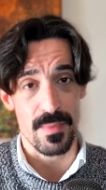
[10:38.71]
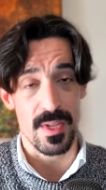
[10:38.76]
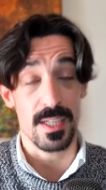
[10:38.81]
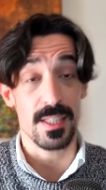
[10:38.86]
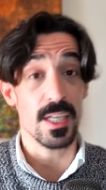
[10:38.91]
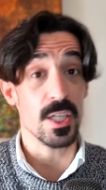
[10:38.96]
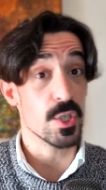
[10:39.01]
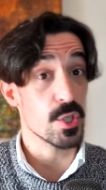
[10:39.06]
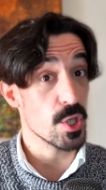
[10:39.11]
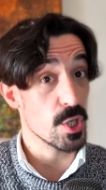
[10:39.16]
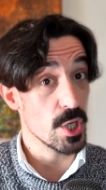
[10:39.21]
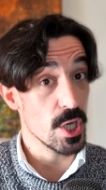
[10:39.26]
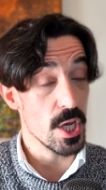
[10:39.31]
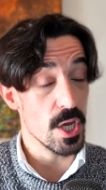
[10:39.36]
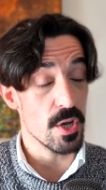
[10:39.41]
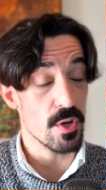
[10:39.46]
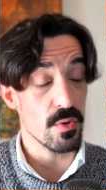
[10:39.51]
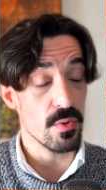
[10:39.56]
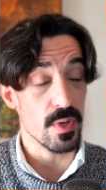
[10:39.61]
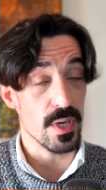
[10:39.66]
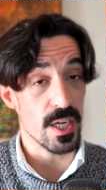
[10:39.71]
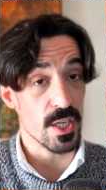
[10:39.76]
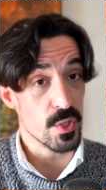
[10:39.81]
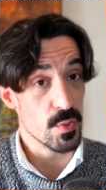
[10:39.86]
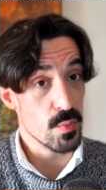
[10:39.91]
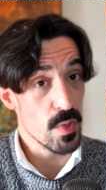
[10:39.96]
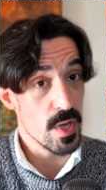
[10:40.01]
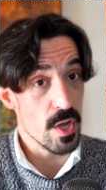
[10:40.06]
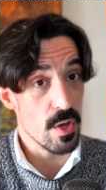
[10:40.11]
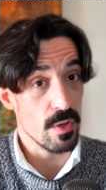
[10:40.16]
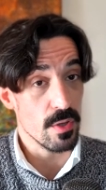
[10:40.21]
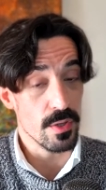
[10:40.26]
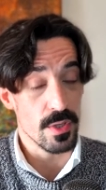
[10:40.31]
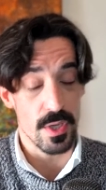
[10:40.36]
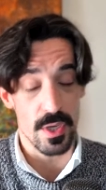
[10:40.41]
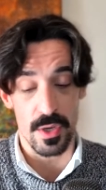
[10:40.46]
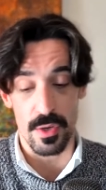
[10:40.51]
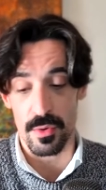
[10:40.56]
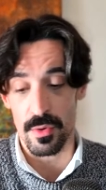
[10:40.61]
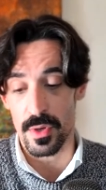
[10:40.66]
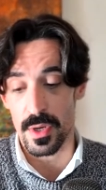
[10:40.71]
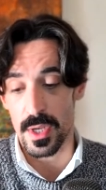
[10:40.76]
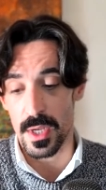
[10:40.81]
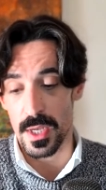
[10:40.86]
And as you know, as we all know,